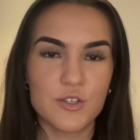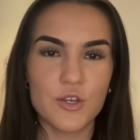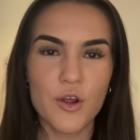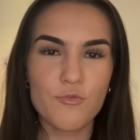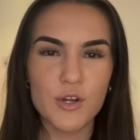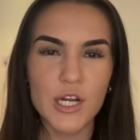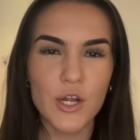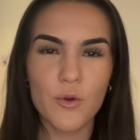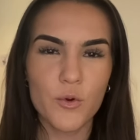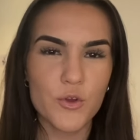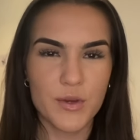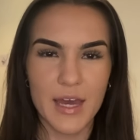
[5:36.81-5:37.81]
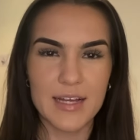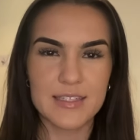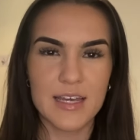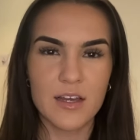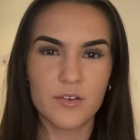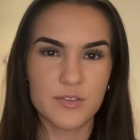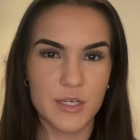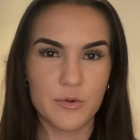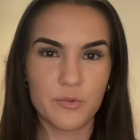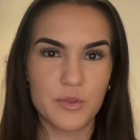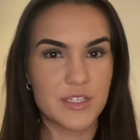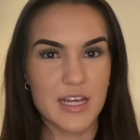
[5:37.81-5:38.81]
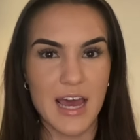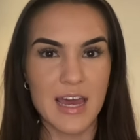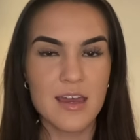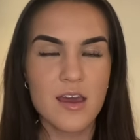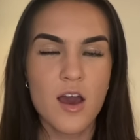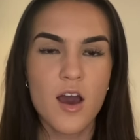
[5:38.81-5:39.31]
So you don't really know what you're getting until the day